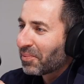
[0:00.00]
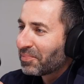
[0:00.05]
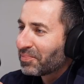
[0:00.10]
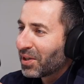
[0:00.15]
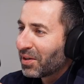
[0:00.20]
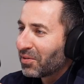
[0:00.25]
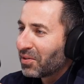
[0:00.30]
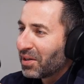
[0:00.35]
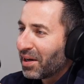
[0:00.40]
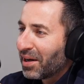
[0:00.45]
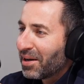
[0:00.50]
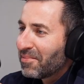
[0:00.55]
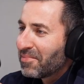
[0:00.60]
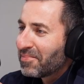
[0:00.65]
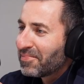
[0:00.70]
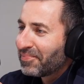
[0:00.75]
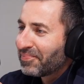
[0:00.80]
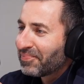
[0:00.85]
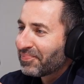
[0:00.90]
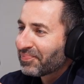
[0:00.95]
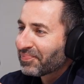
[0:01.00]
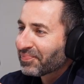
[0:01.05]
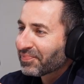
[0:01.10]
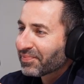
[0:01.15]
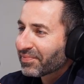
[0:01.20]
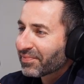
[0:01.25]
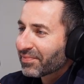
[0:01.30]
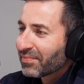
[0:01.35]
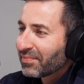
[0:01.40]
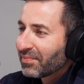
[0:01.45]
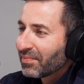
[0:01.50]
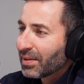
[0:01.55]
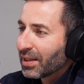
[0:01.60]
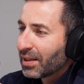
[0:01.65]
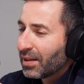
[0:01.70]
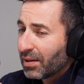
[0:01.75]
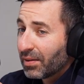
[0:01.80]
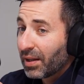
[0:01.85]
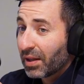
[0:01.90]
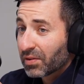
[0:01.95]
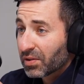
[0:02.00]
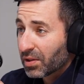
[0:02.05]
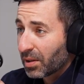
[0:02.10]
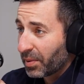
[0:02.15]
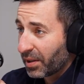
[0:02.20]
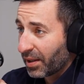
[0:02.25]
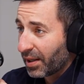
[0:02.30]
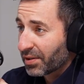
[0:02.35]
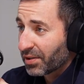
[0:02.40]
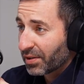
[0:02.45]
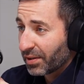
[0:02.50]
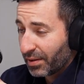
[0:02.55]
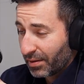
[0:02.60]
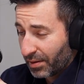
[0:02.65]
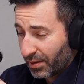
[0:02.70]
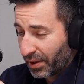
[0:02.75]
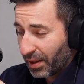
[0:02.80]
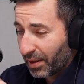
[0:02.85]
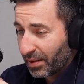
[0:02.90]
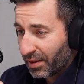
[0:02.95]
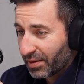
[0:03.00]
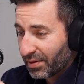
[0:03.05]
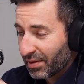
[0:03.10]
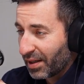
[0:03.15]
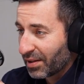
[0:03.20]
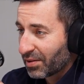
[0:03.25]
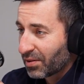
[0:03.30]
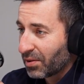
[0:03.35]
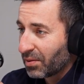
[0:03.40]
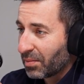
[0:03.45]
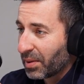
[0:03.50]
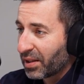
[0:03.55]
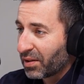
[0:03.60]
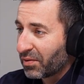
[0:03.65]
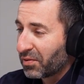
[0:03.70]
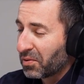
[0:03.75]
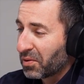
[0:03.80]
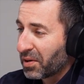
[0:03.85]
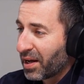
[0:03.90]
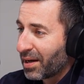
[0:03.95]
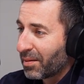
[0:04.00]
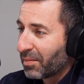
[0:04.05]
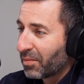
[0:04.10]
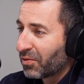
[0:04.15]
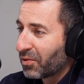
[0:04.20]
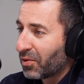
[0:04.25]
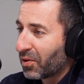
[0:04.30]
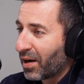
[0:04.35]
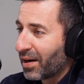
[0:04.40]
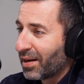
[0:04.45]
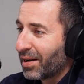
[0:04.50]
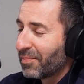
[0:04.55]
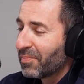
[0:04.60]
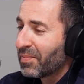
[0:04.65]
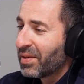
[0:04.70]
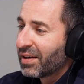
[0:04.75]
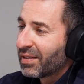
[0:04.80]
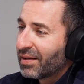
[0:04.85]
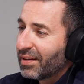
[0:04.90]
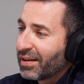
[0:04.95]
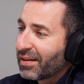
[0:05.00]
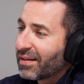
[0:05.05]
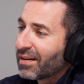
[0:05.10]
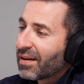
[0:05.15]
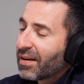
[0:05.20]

every day? Another topic, actually. I'll get into that too, about the 4 a.m. thing.